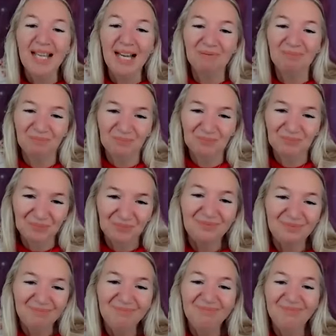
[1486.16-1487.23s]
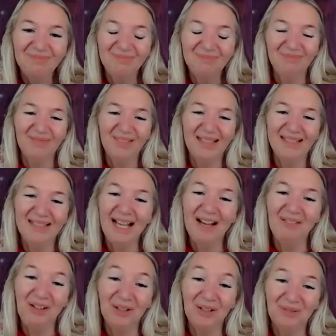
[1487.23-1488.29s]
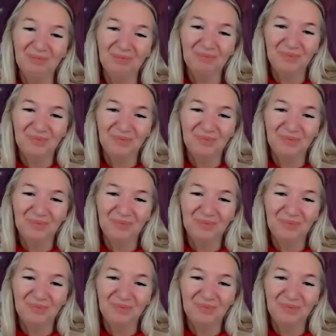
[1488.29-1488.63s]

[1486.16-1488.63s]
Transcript: Yeah. Well, Carry on.